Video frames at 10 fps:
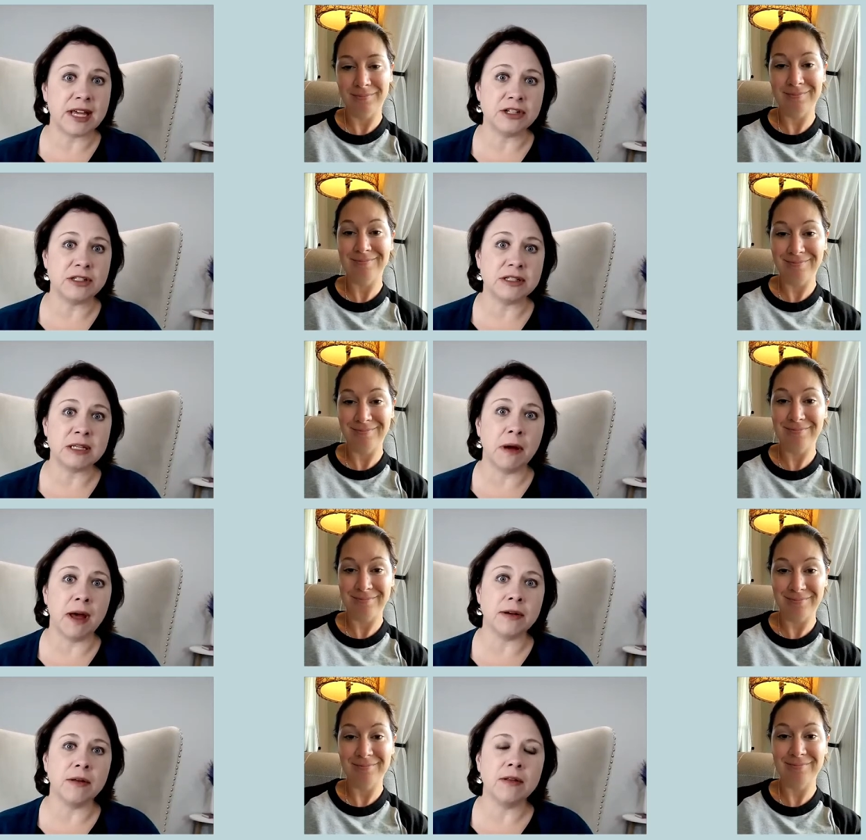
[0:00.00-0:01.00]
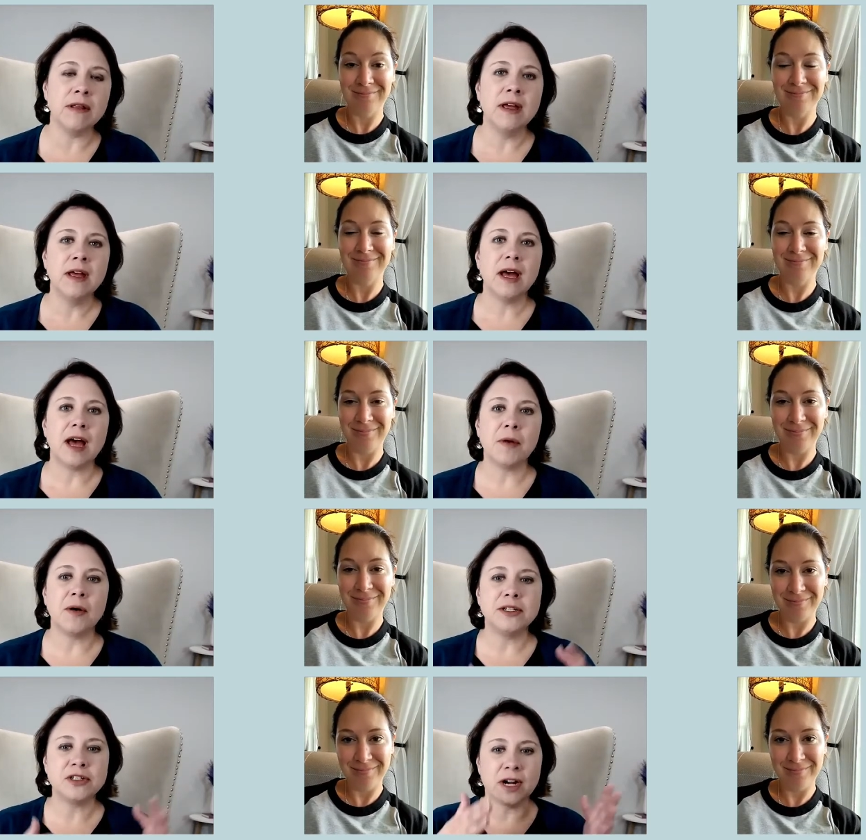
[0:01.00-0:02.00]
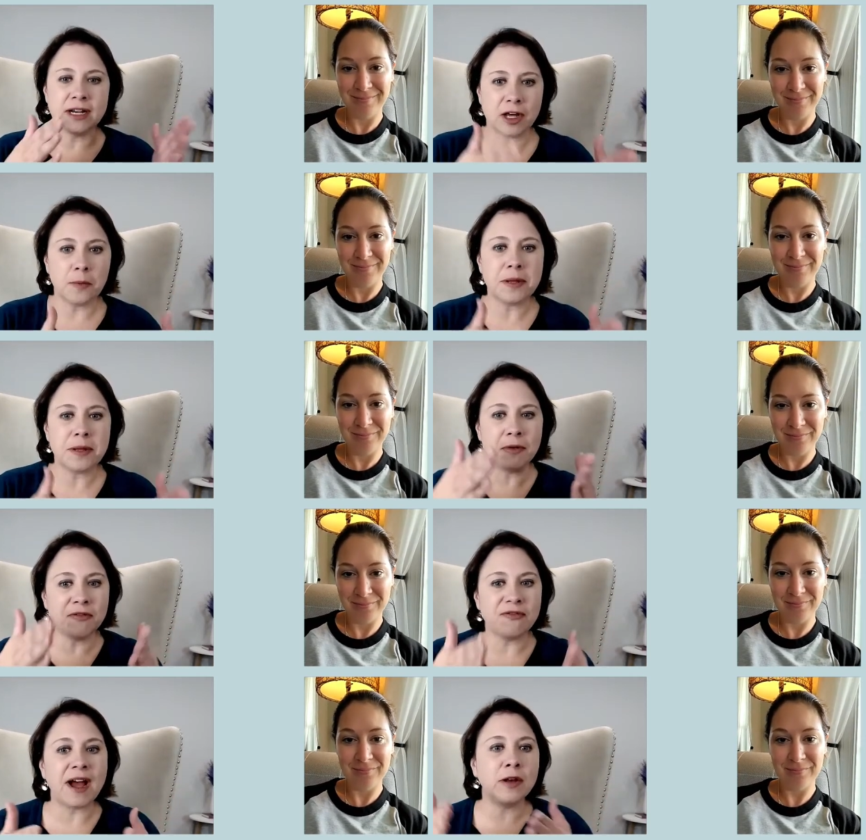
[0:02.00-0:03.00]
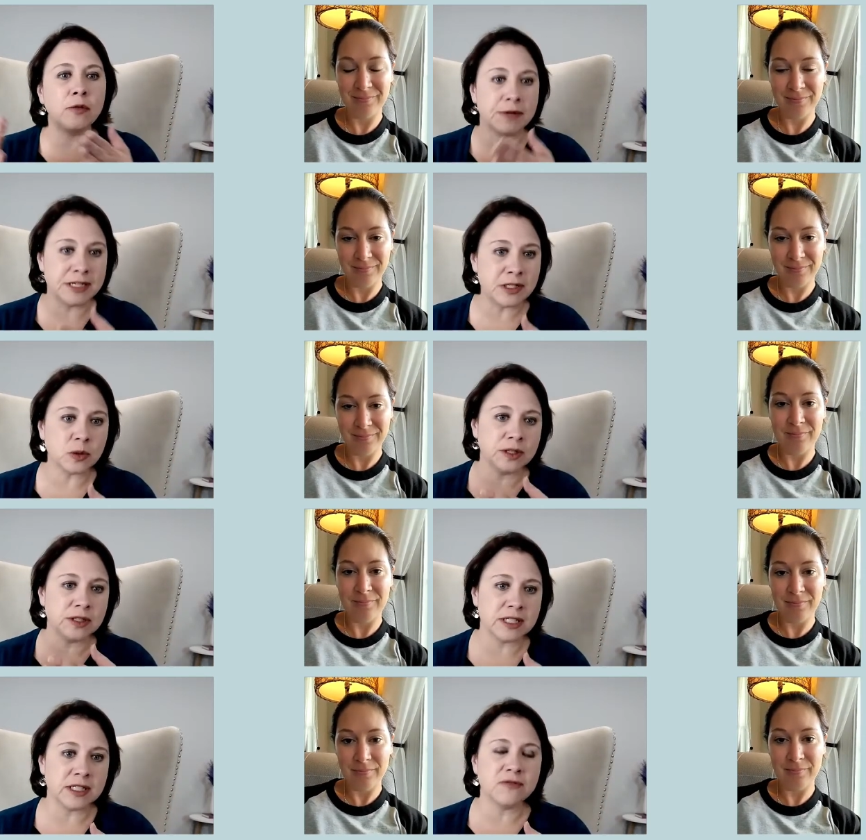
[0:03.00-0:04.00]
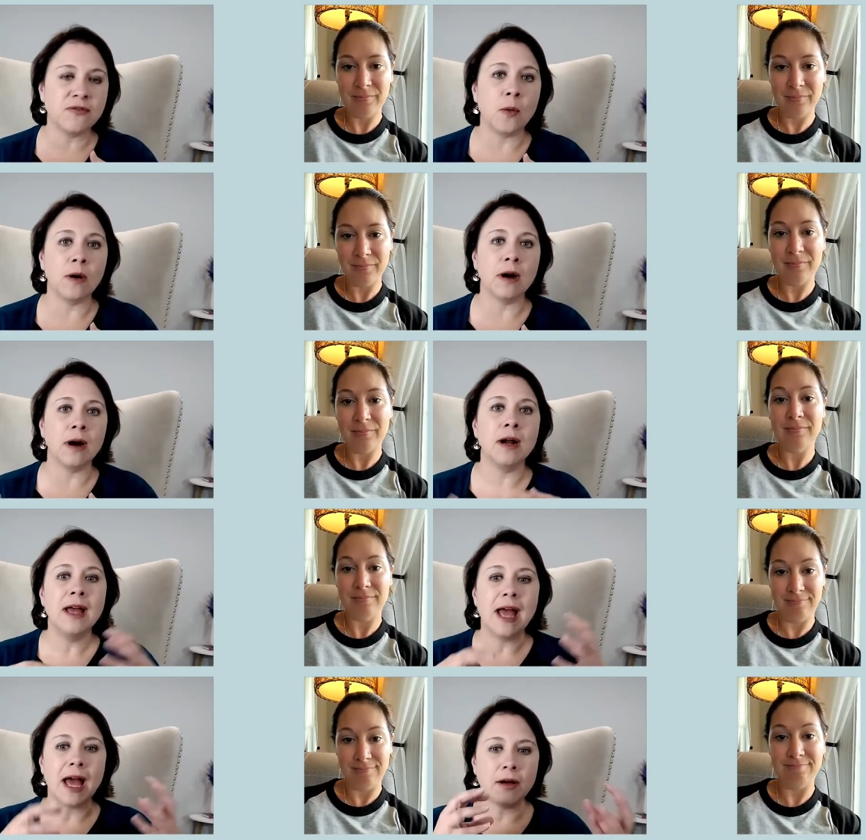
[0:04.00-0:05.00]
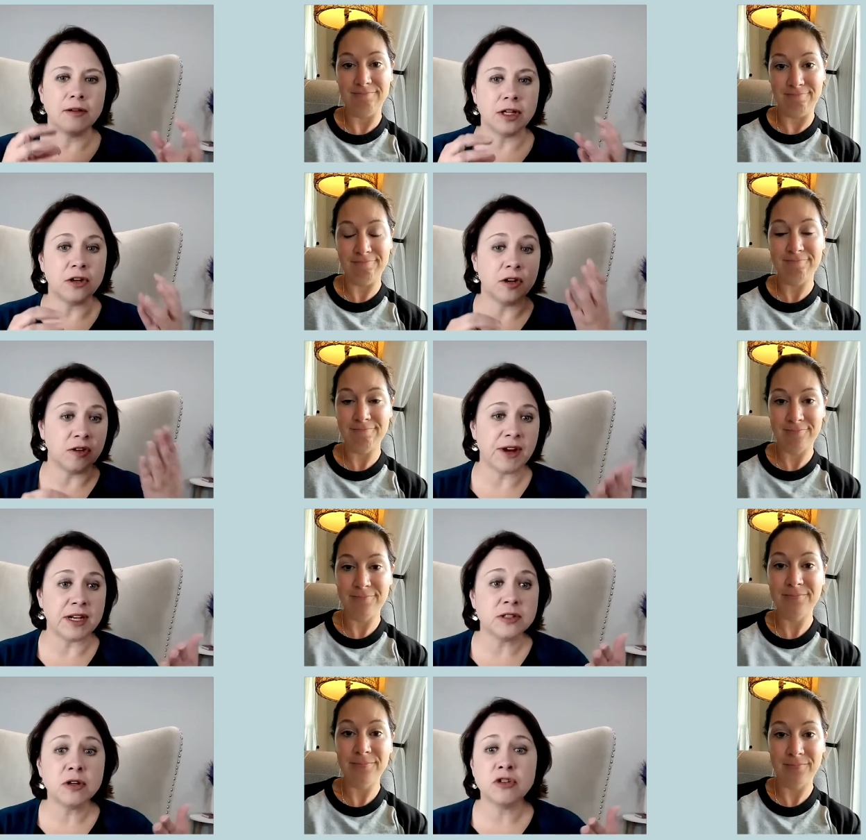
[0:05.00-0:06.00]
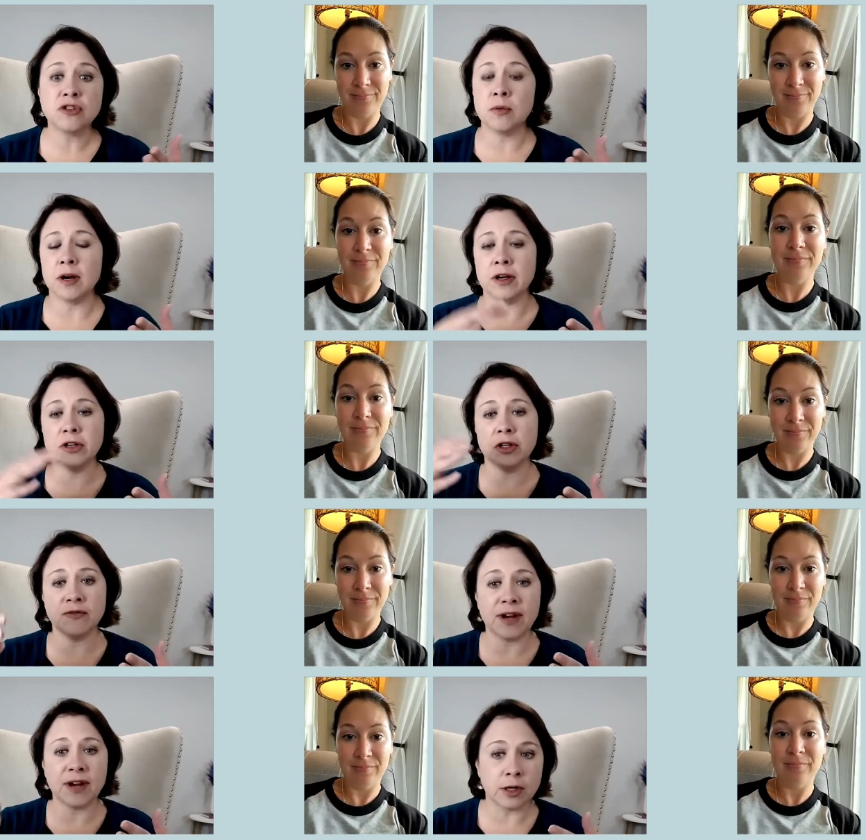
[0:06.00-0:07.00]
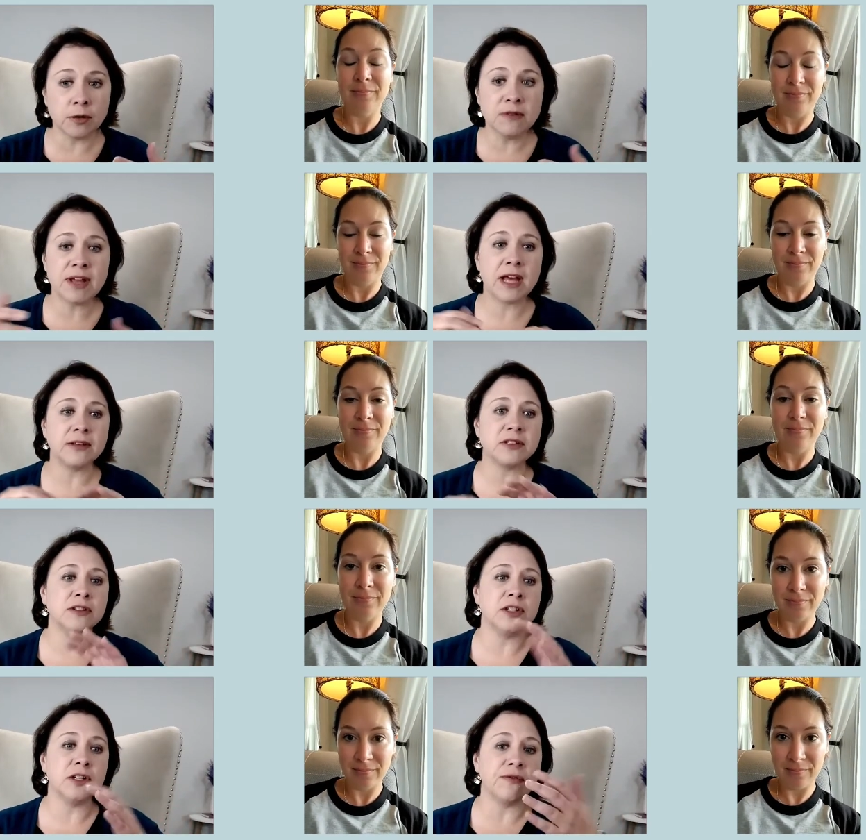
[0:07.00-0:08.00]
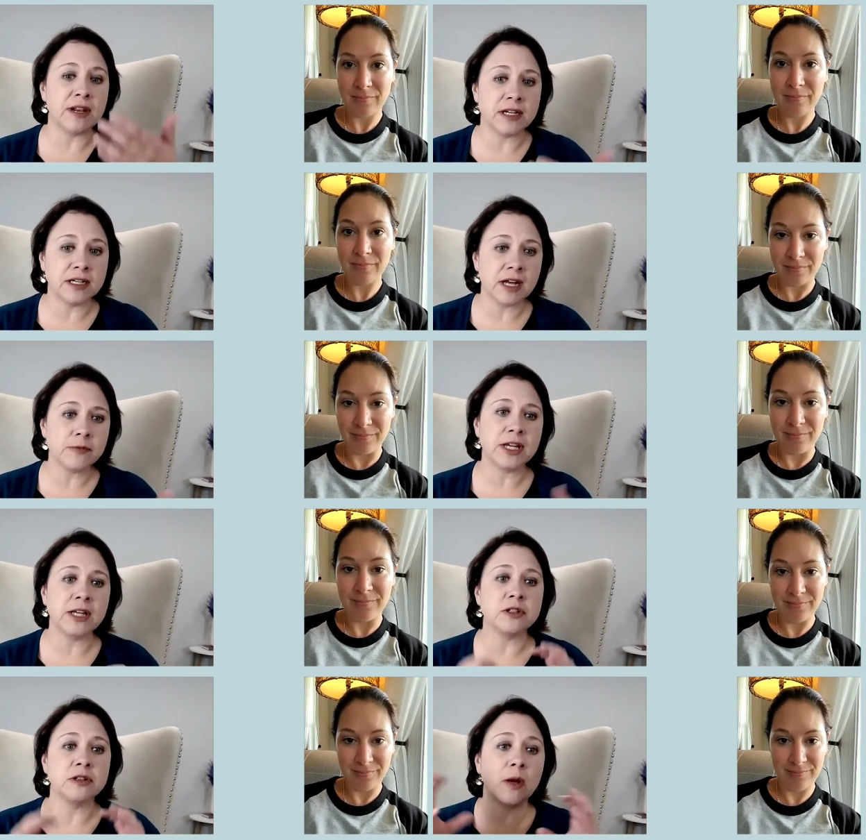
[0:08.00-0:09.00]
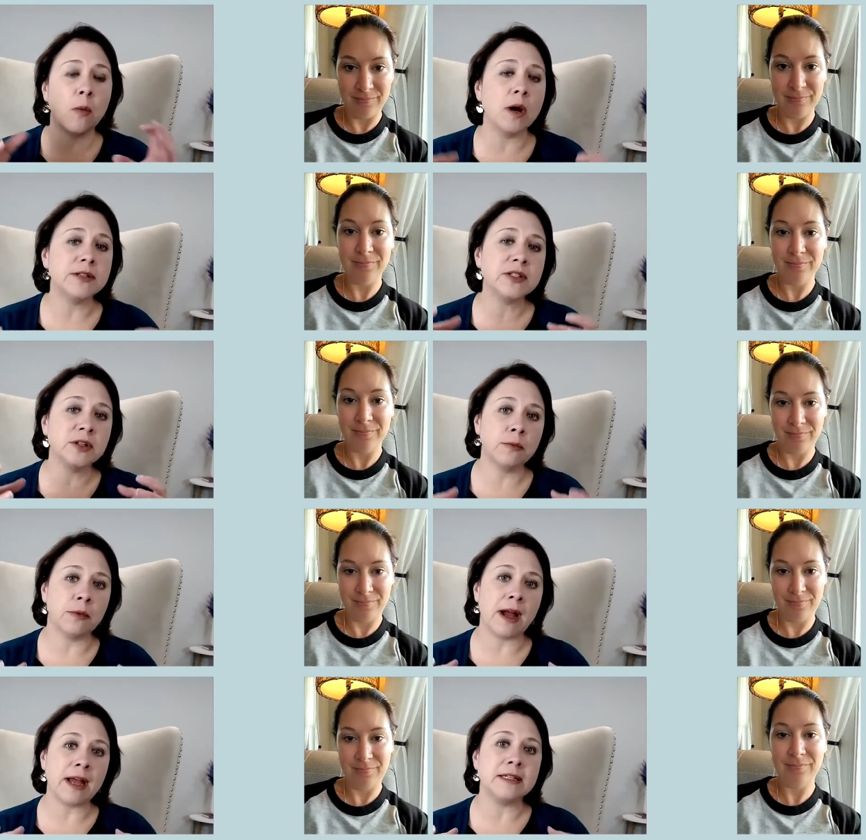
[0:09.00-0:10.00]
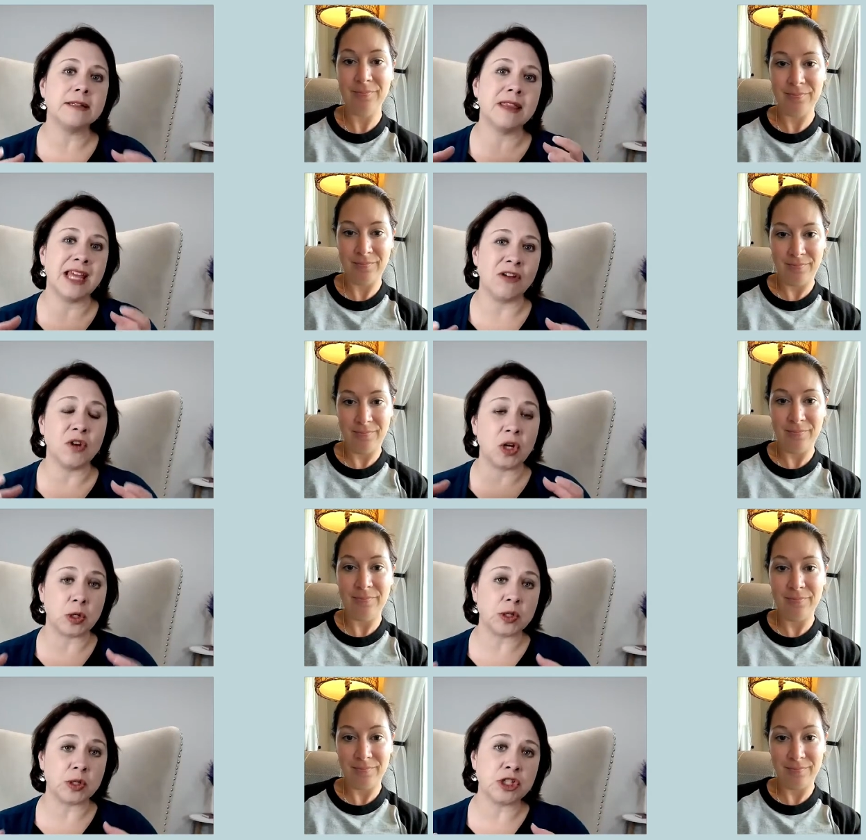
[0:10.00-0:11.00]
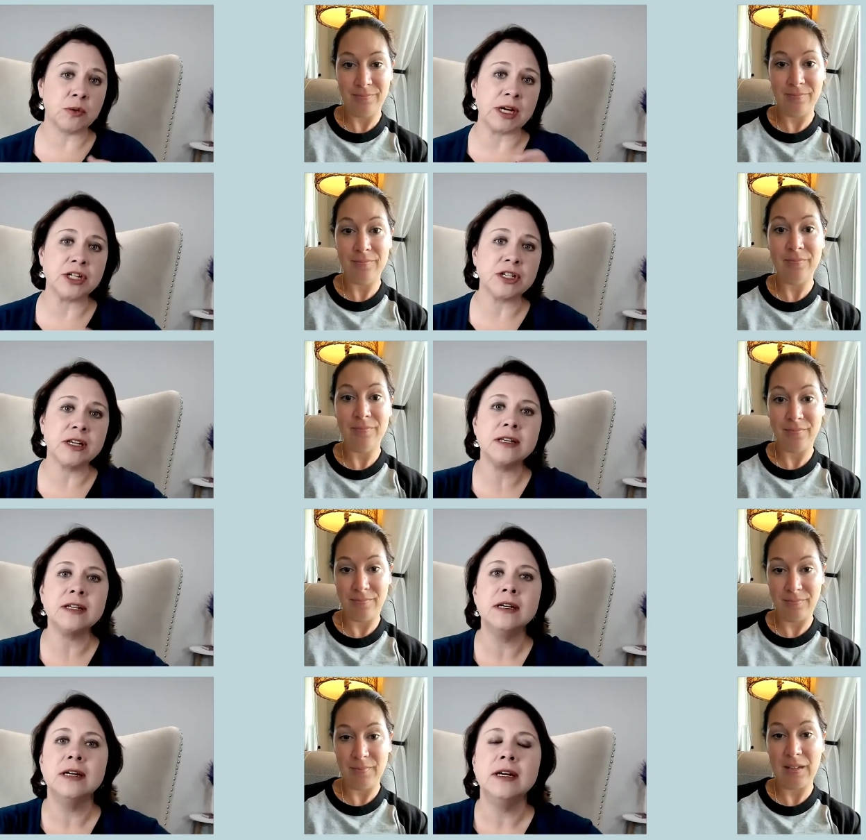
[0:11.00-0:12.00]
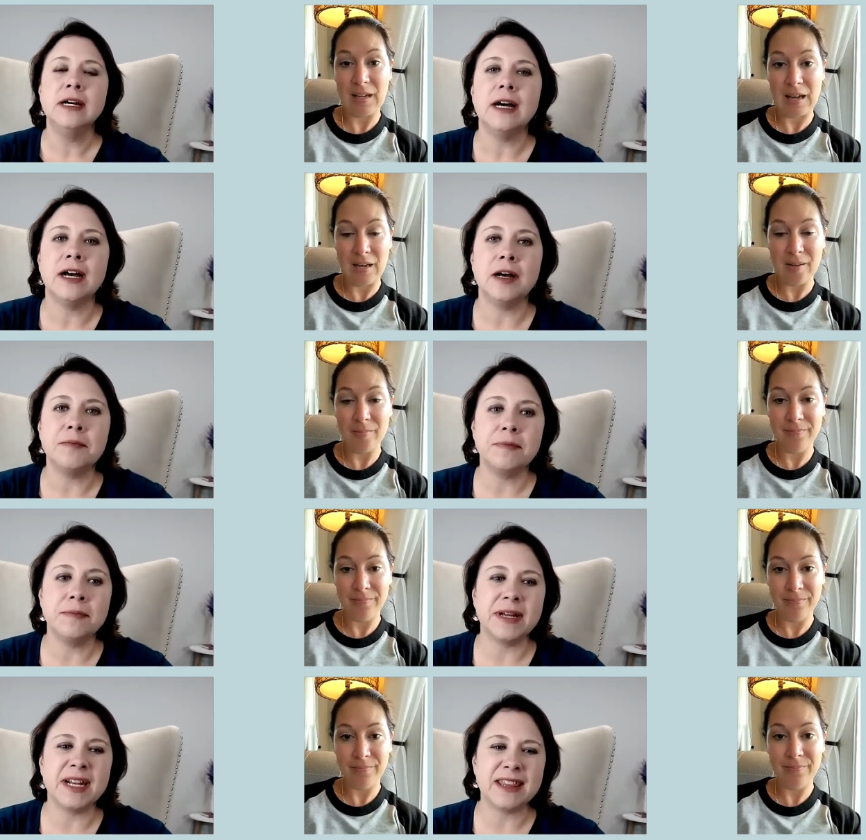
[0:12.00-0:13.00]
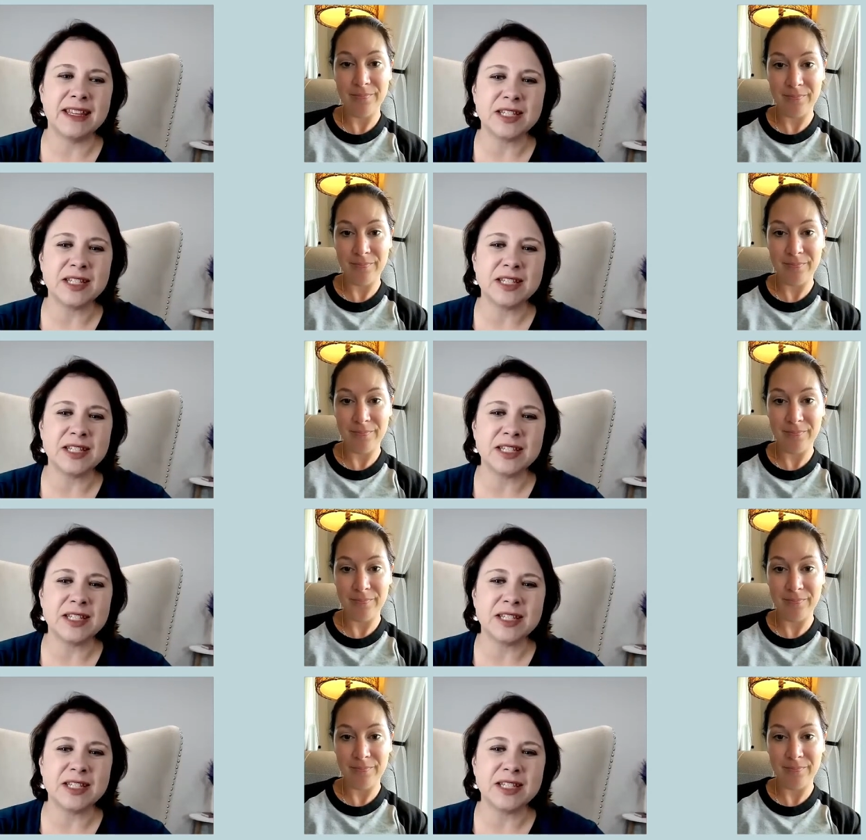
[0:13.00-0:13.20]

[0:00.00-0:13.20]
Speaker 1: the agency model i'm always trying to help people find resources for mm-hmm. how you know do you find a social worker do you find a grief counselor do you find an mm-hmm. adoption mm-hmm. counselor or like what's the right thing for your situation. Yeah. Um, but I think